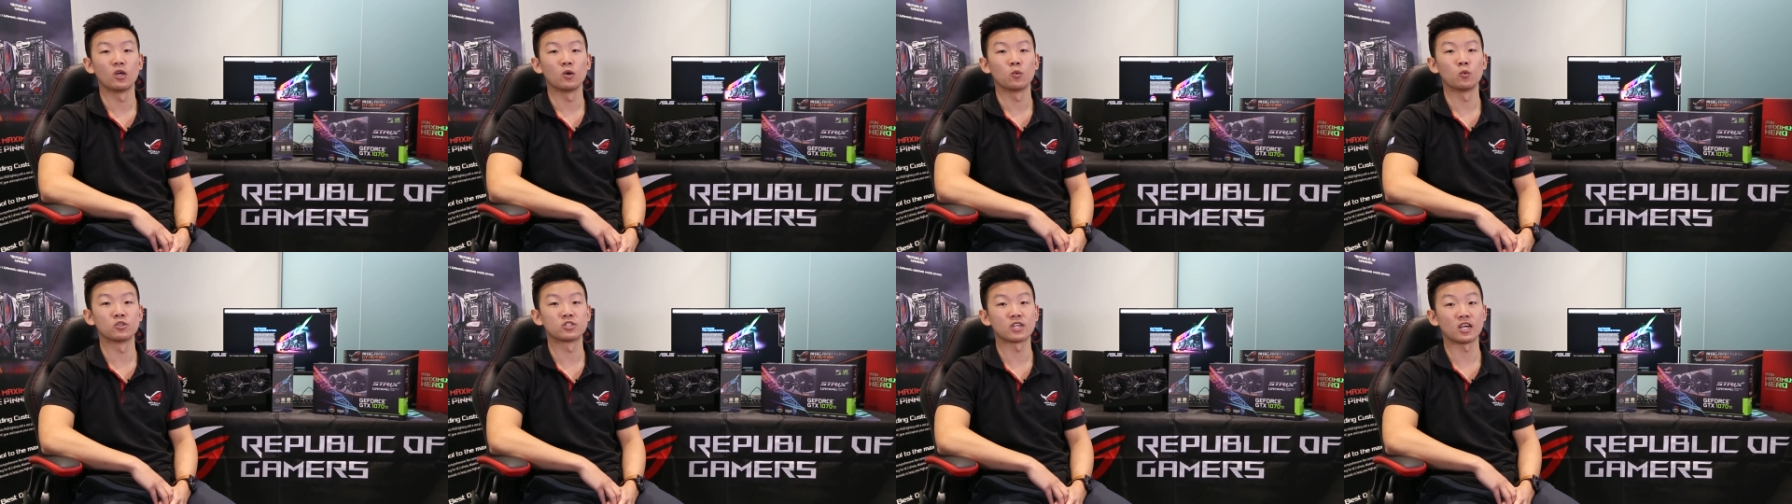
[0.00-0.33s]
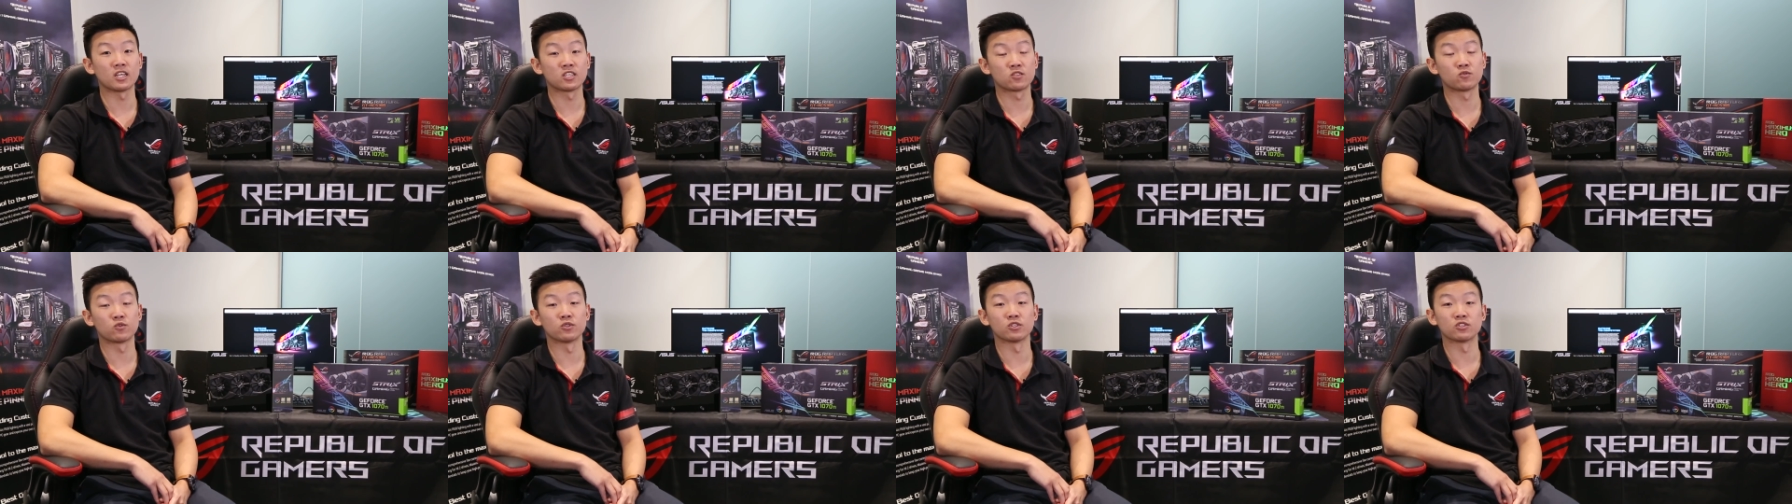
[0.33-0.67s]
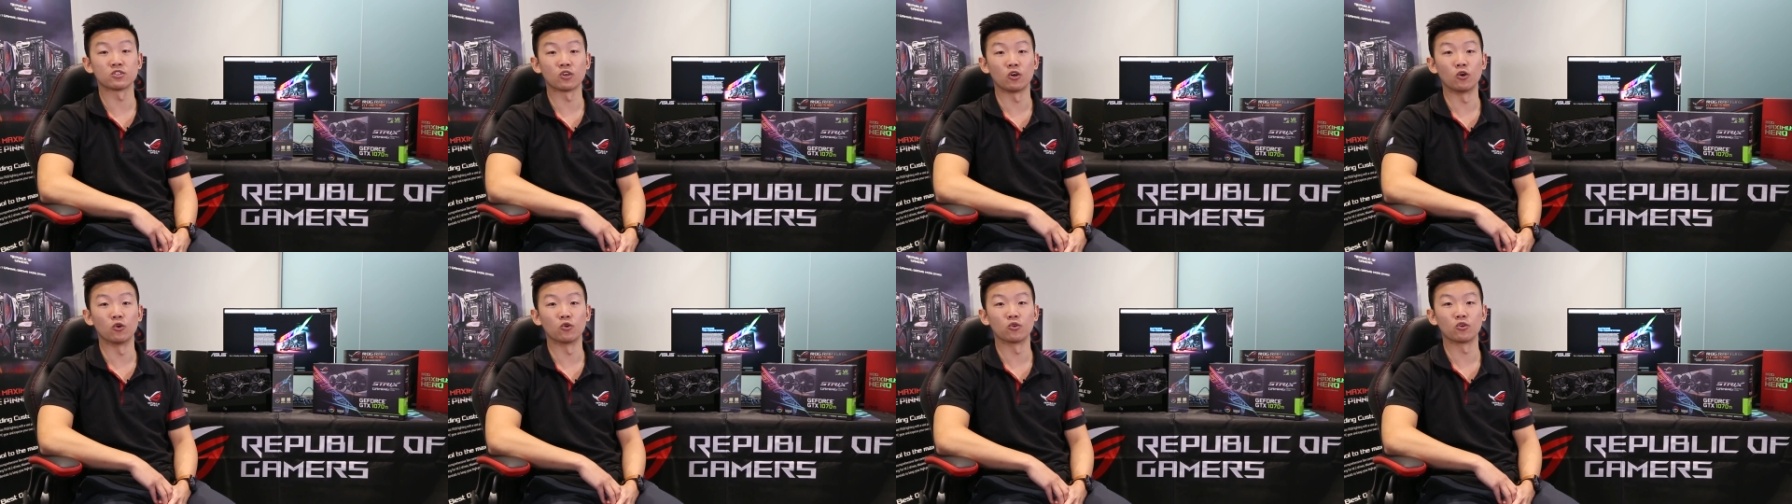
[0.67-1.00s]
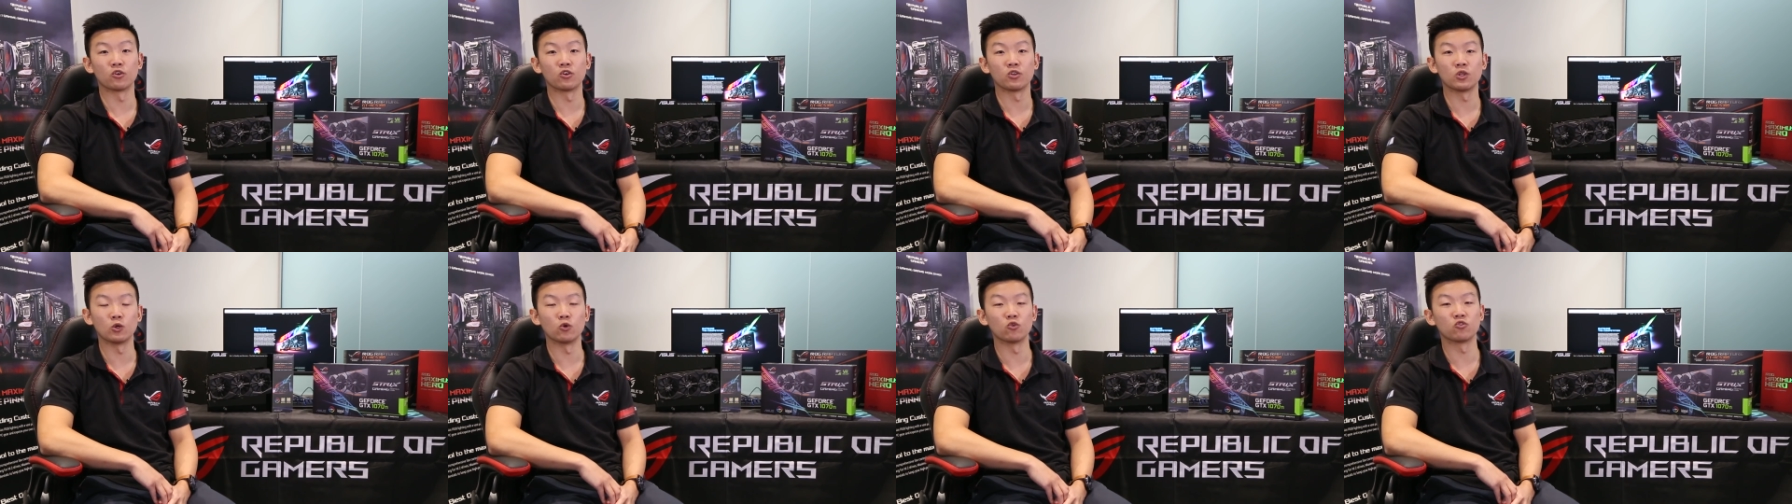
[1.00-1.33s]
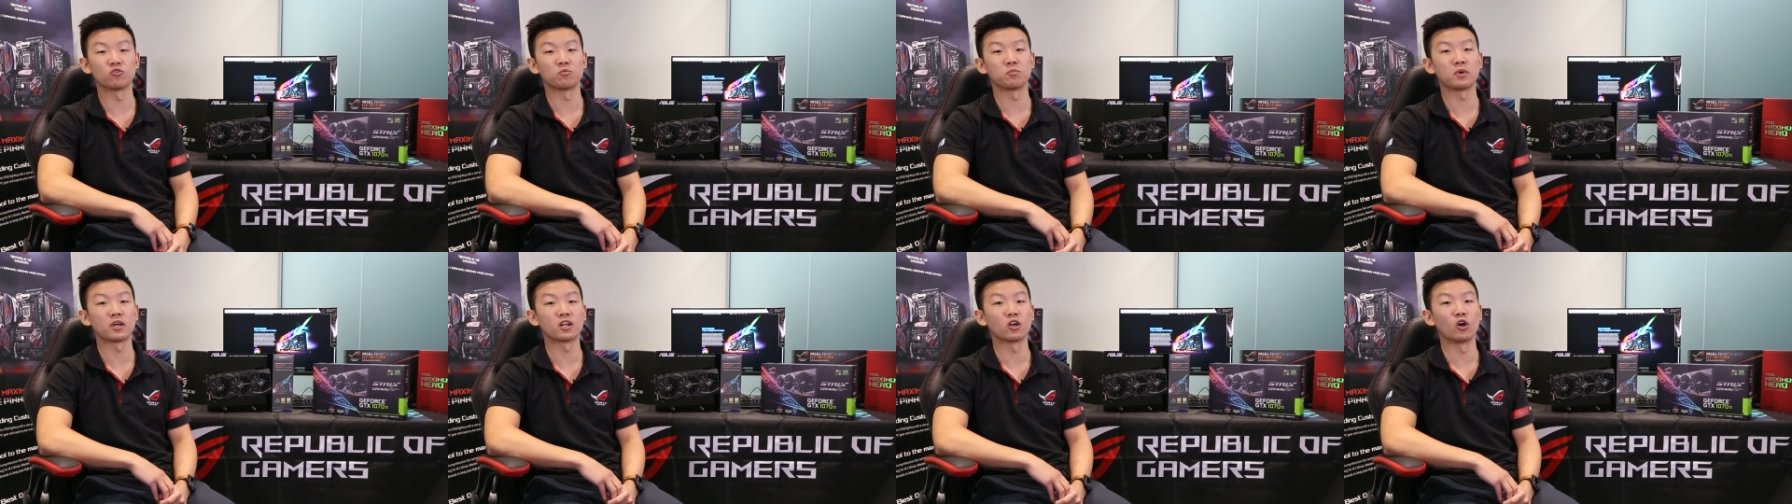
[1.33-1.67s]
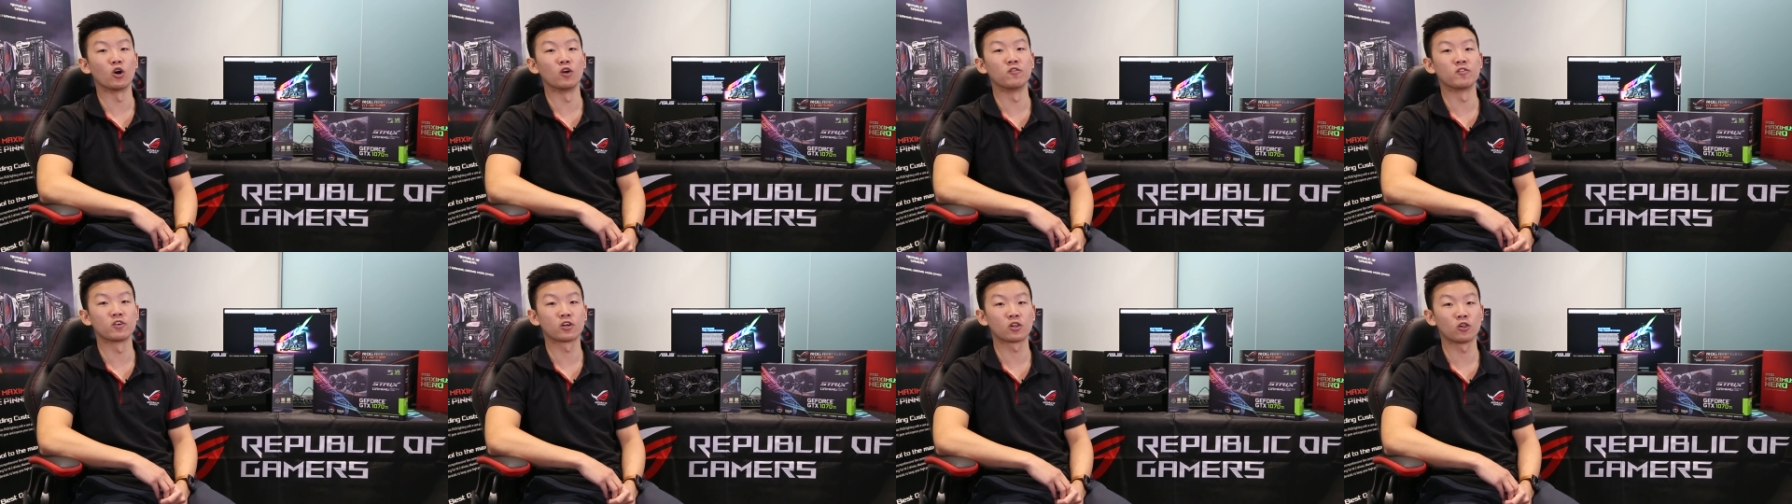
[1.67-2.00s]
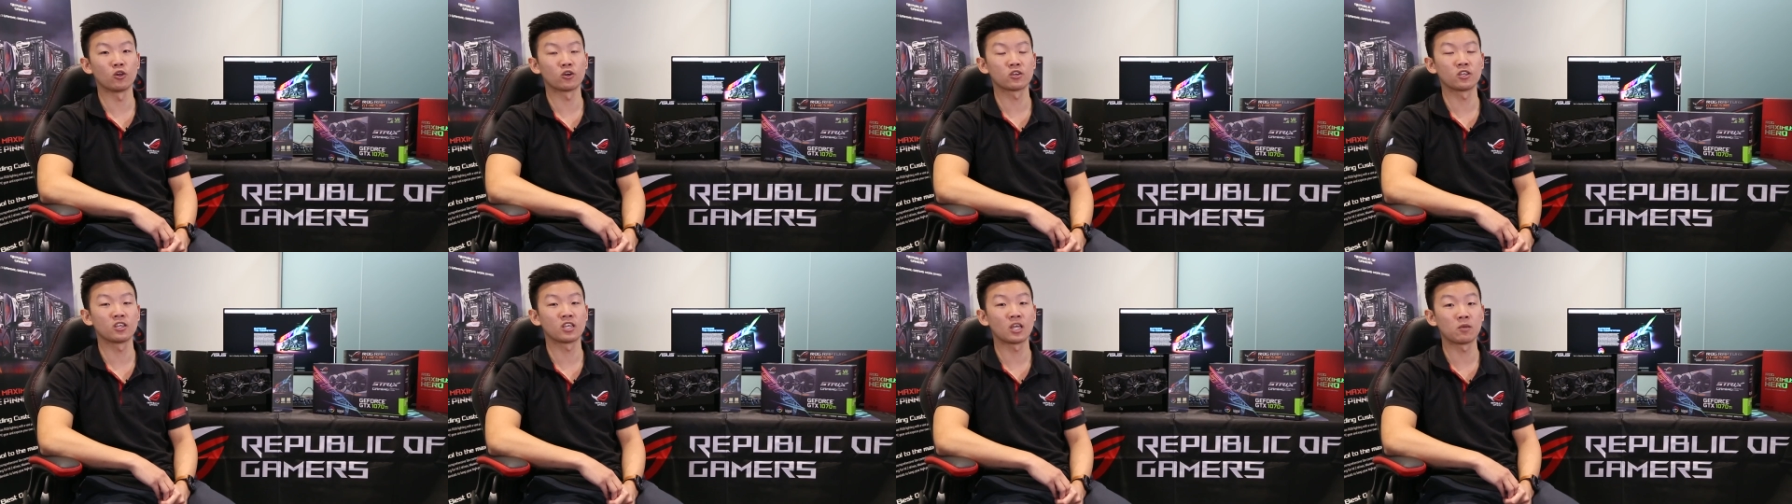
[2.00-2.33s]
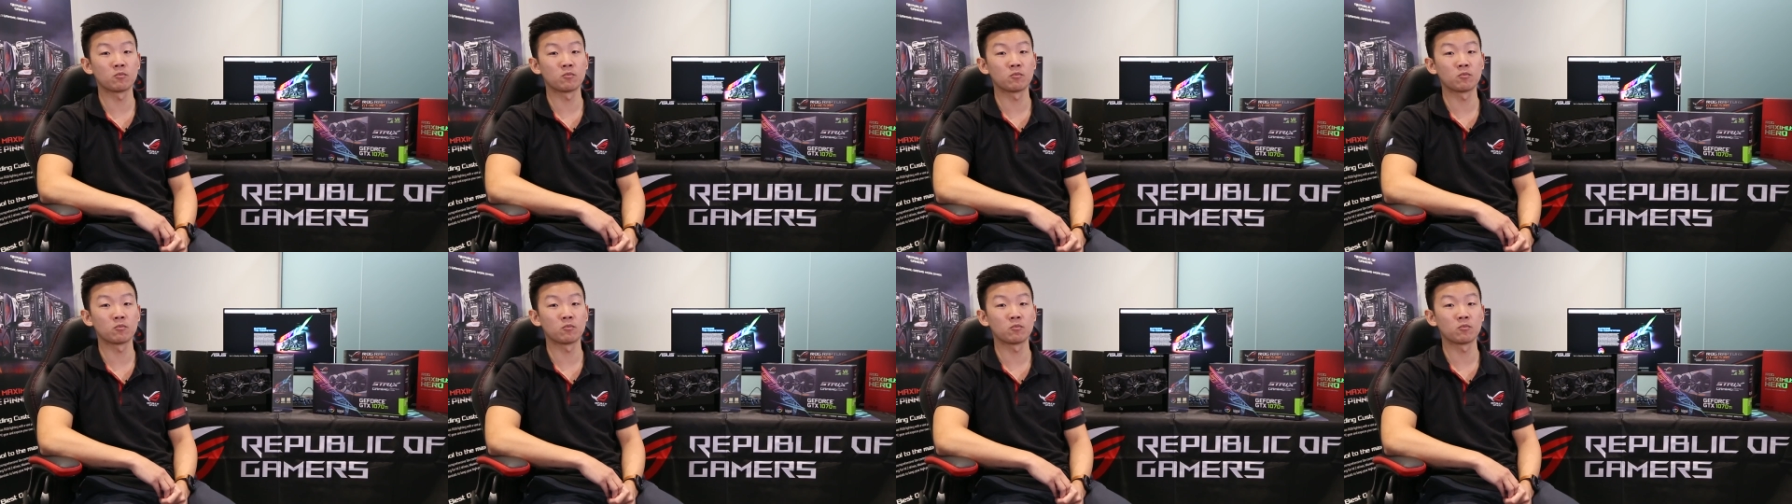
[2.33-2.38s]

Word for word: which as a result yields better overclocking